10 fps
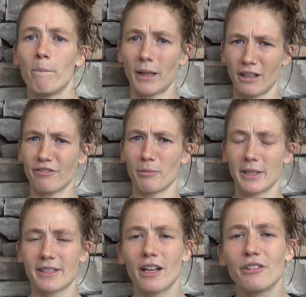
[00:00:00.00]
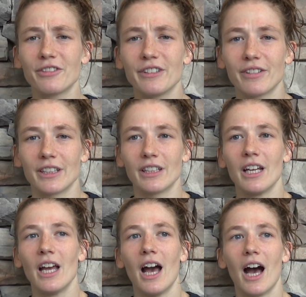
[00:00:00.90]
my love for myself even.
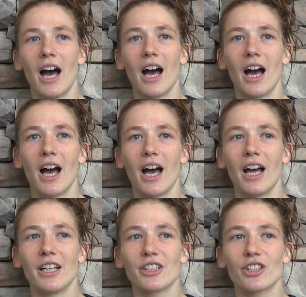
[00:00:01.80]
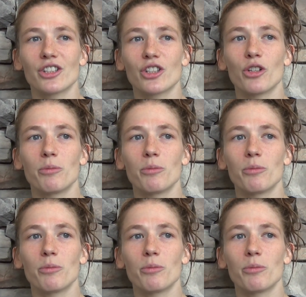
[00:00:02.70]
Mm-hmm. So